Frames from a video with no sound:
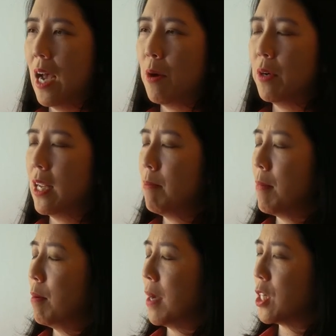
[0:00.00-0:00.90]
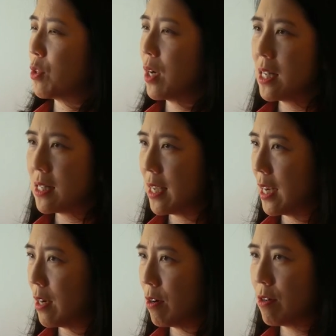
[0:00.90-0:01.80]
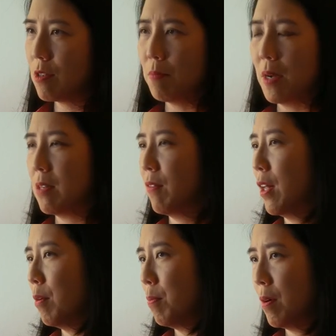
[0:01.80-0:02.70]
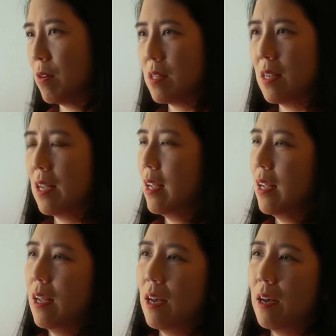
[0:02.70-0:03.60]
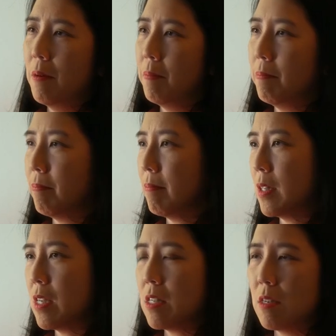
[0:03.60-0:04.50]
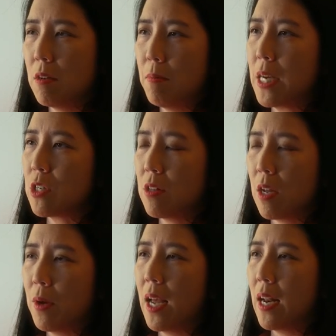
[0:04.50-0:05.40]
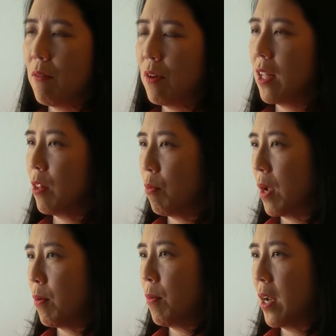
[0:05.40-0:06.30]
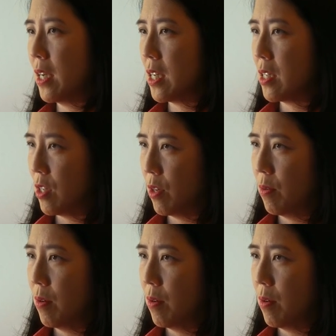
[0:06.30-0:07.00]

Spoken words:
I would email my translators, my developers, just to make sure that we had everything the way we wanted it to.